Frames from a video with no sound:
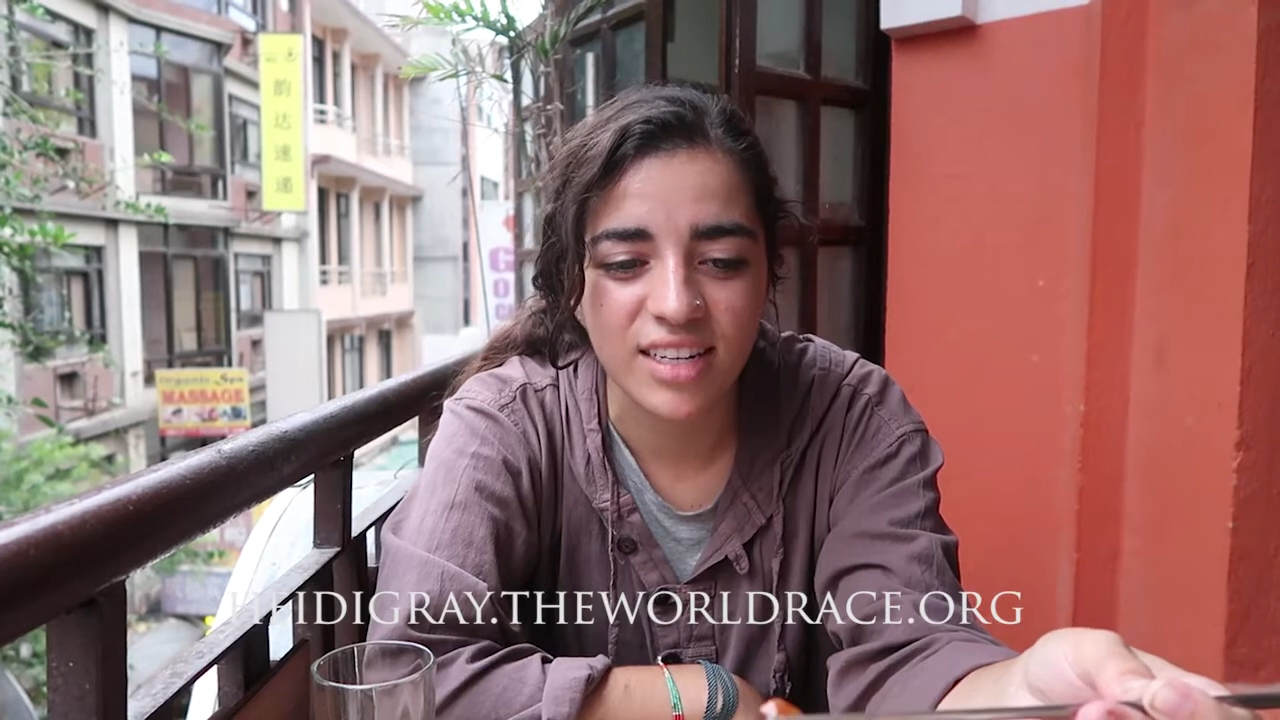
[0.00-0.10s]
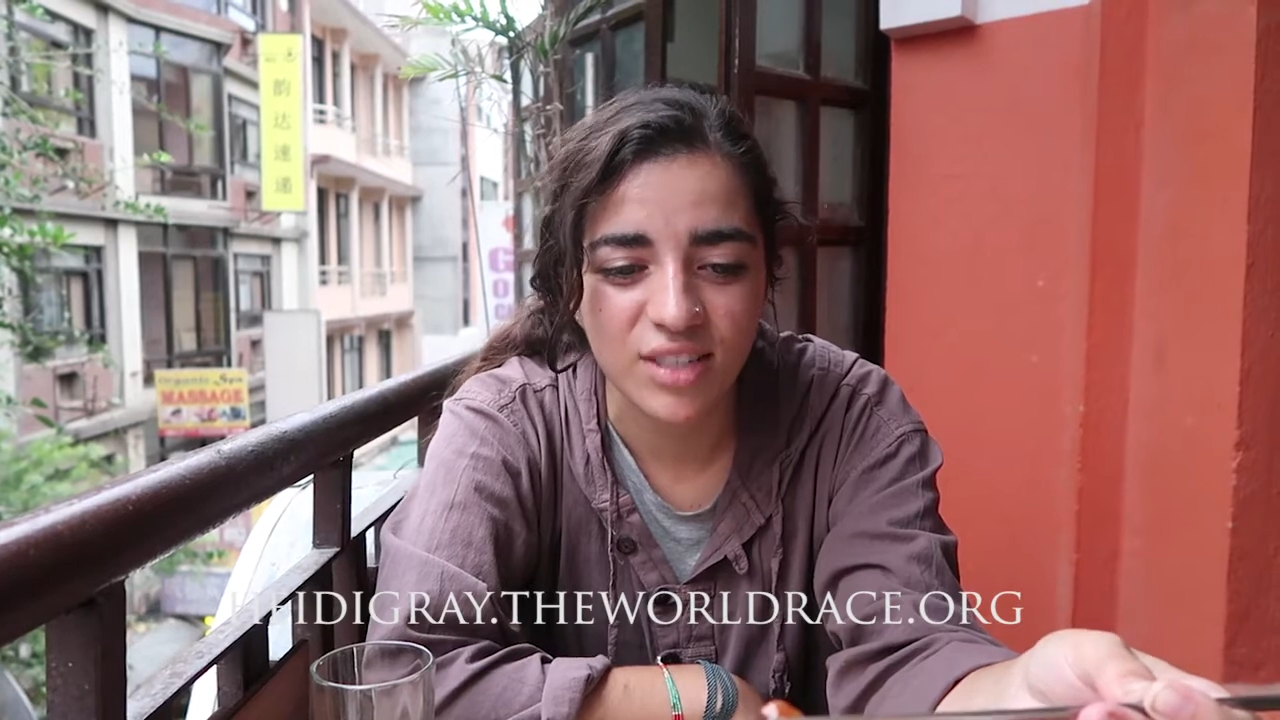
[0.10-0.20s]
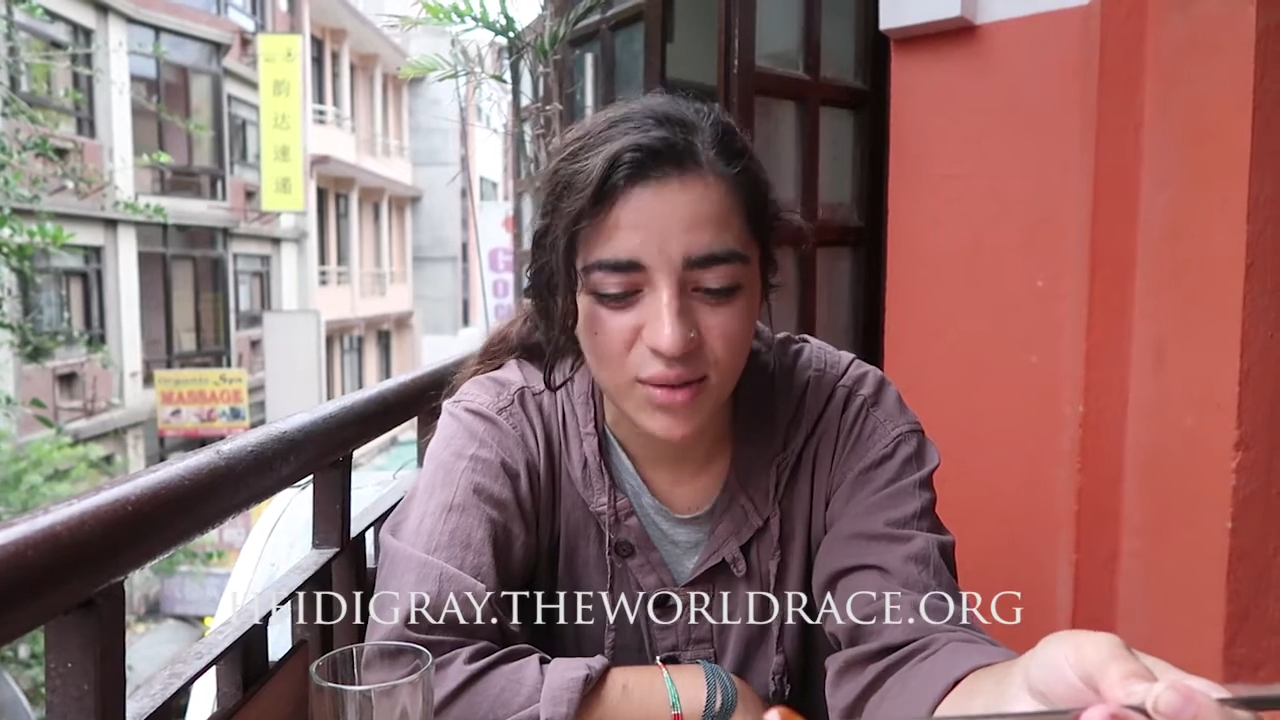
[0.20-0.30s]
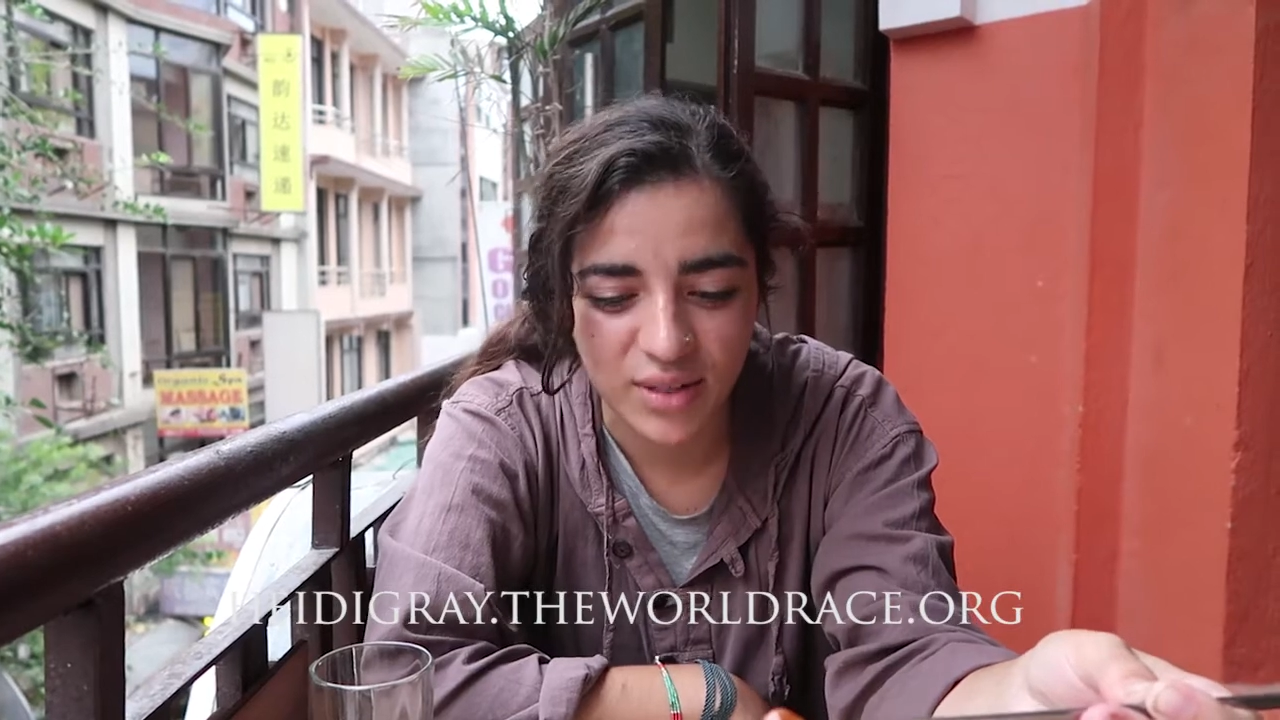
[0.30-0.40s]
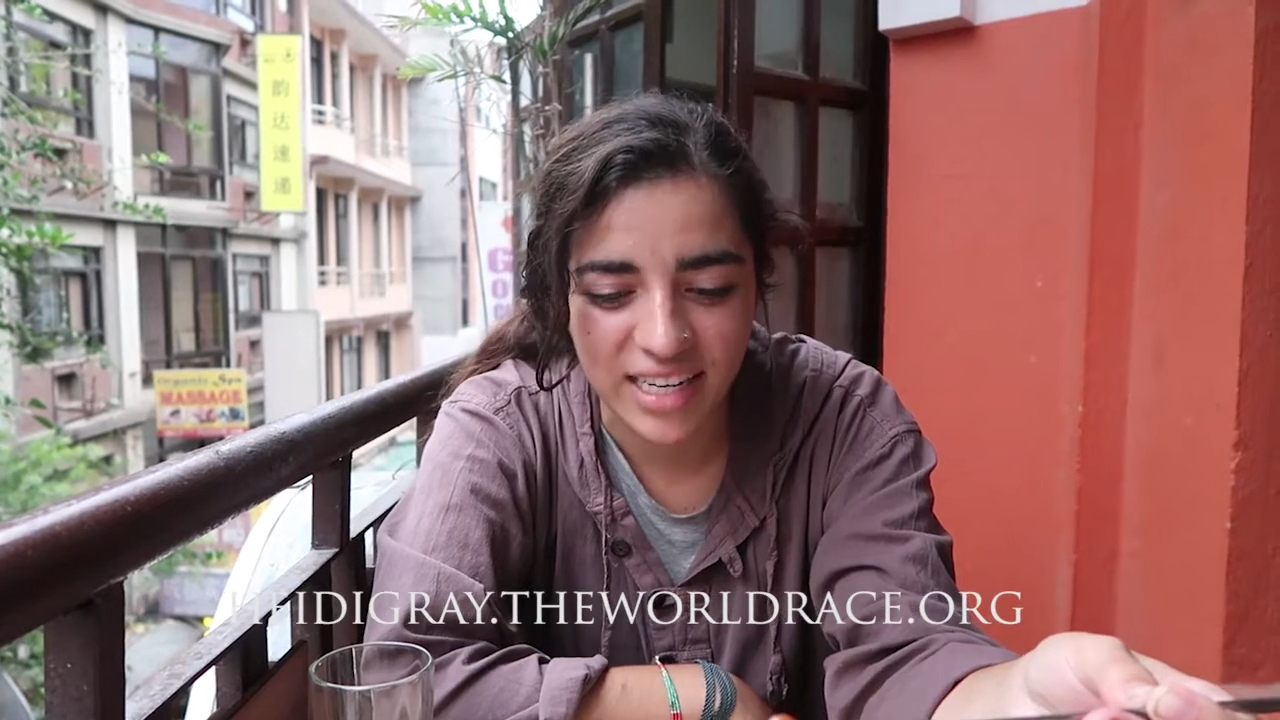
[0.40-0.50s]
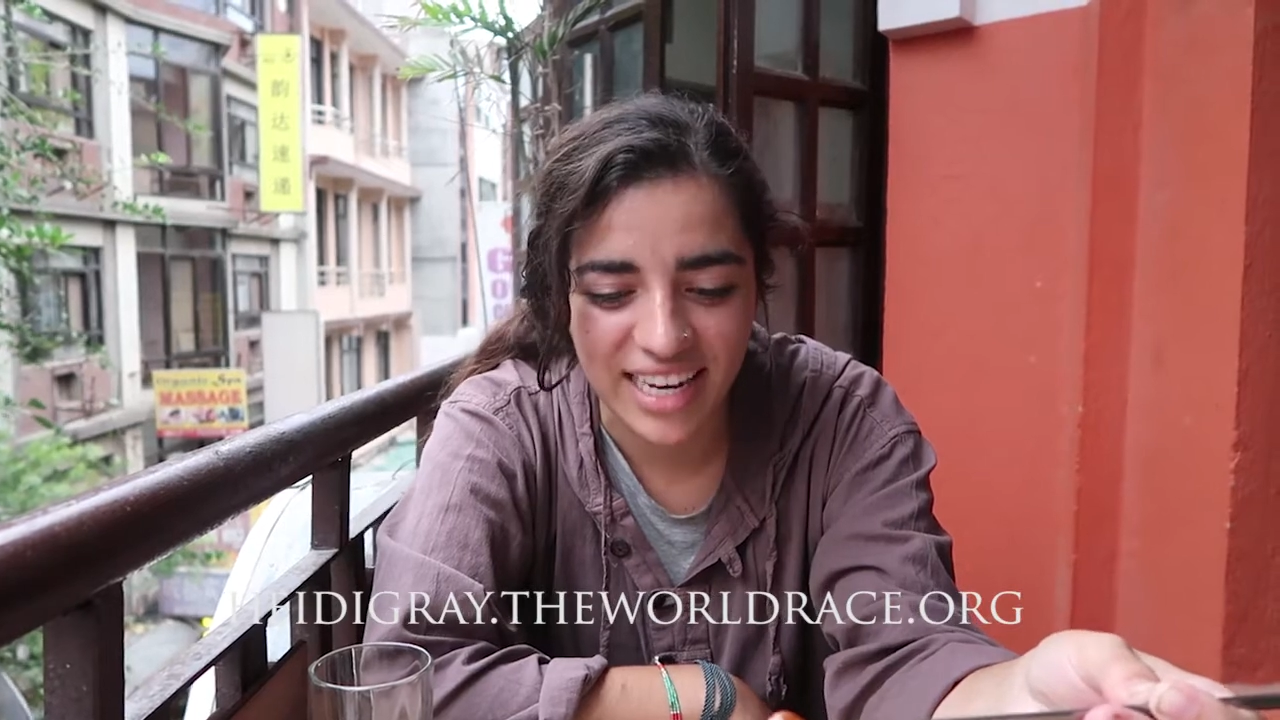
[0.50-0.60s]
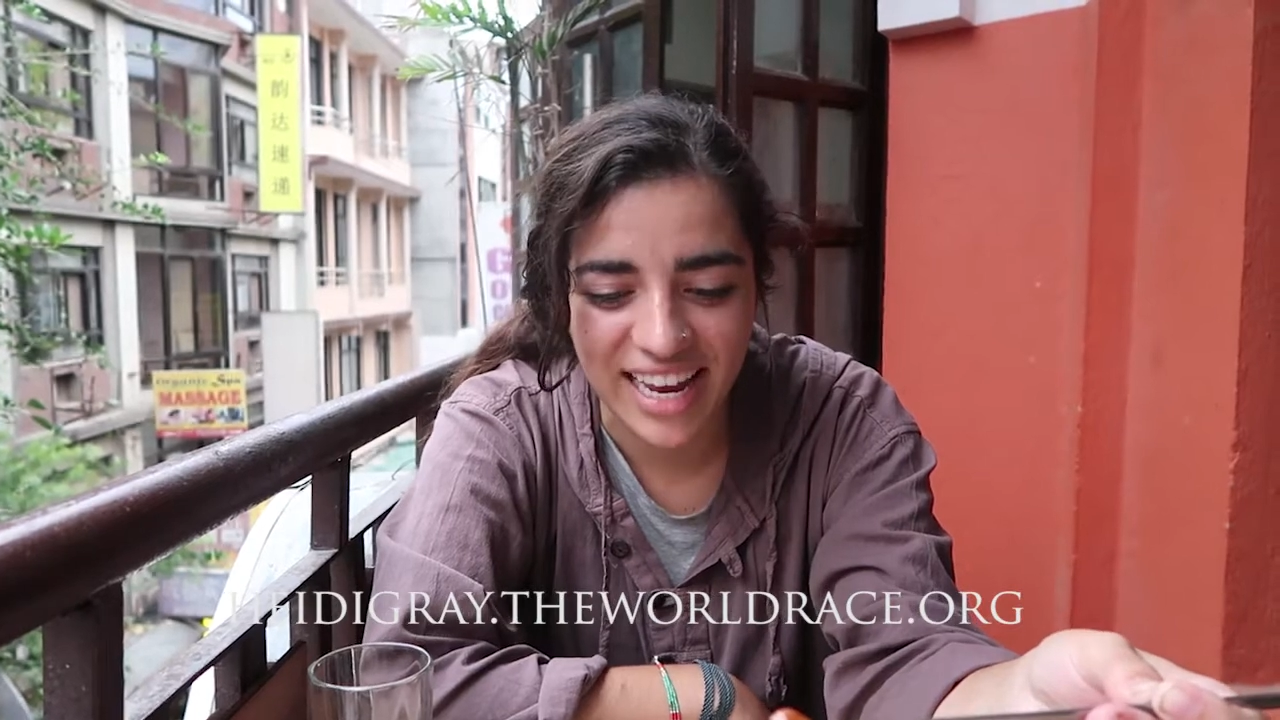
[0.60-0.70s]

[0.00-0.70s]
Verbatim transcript: and tuning